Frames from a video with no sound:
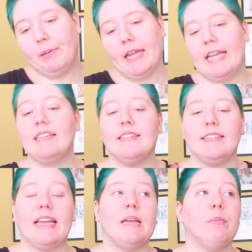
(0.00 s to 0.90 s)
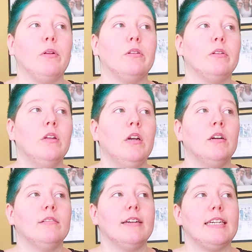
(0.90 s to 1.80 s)
planks and table
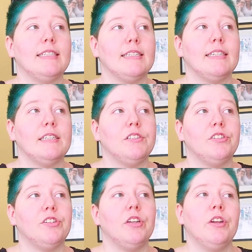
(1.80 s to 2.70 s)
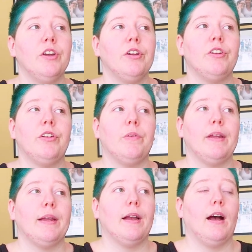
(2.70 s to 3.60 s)
raises, doing